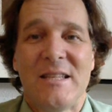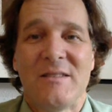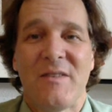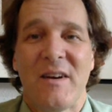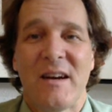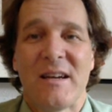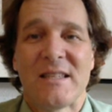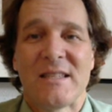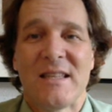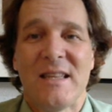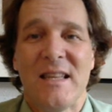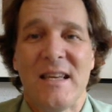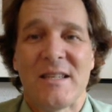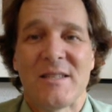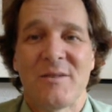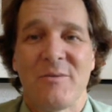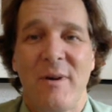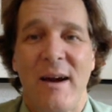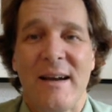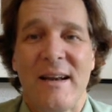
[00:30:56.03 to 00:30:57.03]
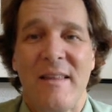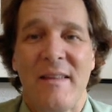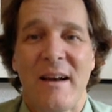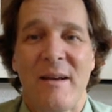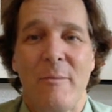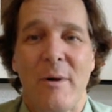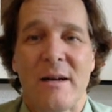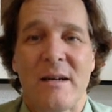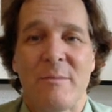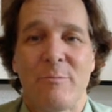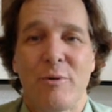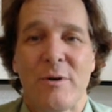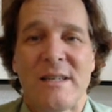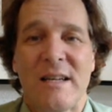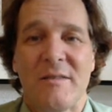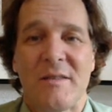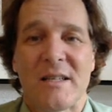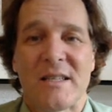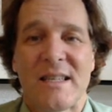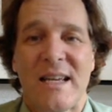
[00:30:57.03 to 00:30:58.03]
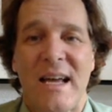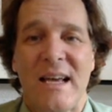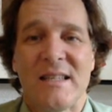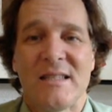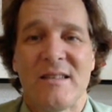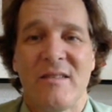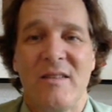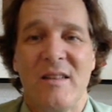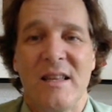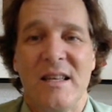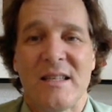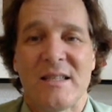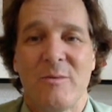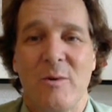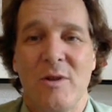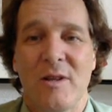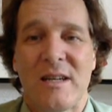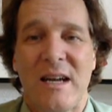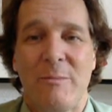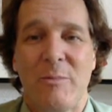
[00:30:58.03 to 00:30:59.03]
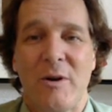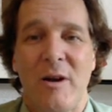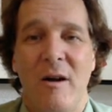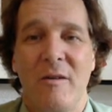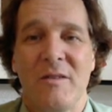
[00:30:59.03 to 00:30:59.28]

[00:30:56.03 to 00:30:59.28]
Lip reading: these various lists, right? And then I wanted to print out the size of the list. Well, look, I put